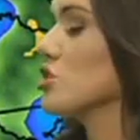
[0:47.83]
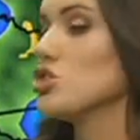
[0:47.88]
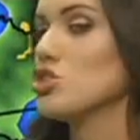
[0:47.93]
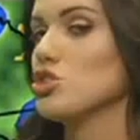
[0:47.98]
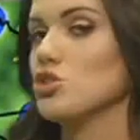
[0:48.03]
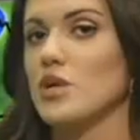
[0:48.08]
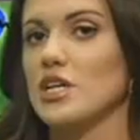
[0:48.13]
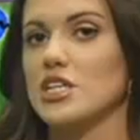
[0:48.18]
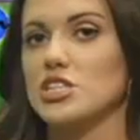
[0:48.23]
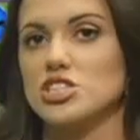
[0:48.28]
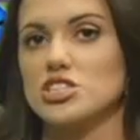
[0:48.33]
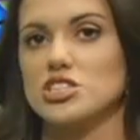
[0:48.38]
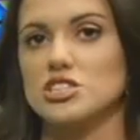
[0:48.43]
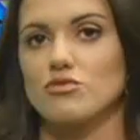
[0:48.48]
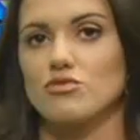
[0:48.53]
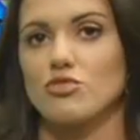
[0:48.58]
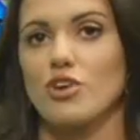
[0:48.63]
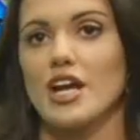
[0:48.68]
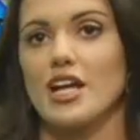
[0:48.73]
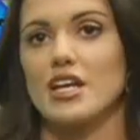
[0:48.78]
to 2 inches
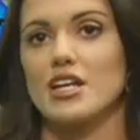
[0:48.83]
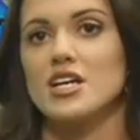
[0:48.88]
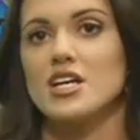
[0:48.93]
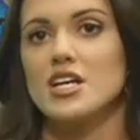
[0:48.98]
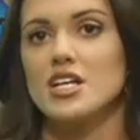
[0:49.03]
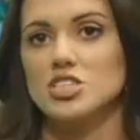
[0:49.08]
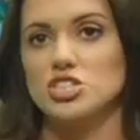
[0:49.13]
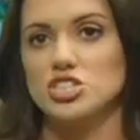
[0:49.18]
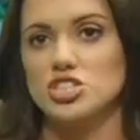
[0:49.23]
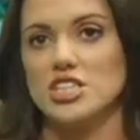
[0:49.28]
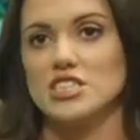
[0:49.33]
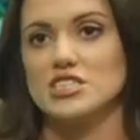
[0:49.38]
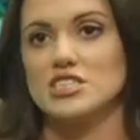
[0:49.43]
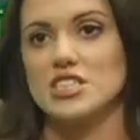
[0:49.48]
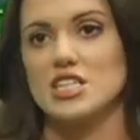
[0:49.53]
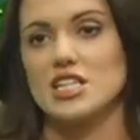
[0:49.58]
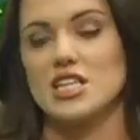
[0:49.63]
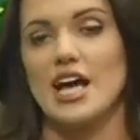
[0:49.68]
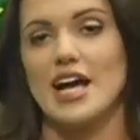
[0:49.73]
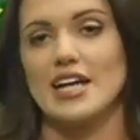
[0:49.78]
of rain
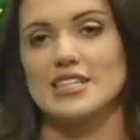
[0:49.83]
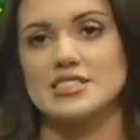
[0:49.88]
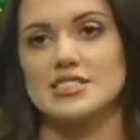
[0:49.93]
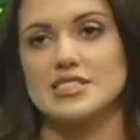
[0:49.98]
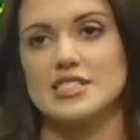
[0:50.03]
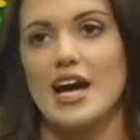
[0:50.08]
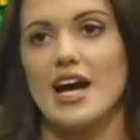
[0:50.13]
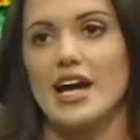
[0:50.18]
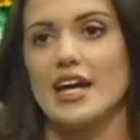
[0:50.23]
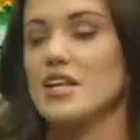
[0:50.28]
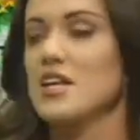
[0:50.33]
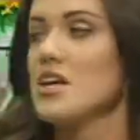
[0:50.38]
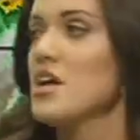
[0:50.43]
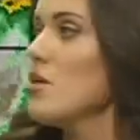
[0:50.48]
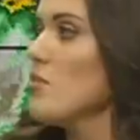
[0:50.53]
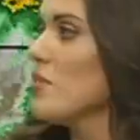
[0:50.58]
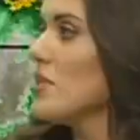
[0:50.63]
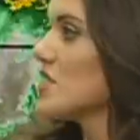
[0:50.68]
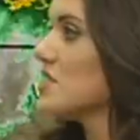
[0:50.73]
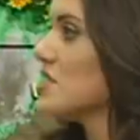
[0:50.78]
just last night.
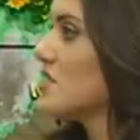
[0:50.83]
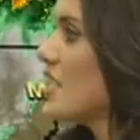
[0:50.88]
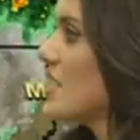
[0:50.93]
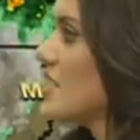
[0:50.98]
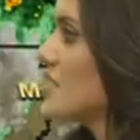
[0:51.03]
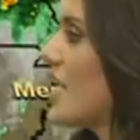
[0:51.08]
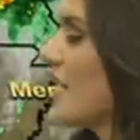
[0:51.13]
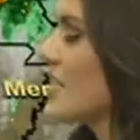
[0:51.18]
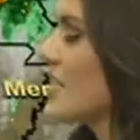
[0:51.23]
But the state of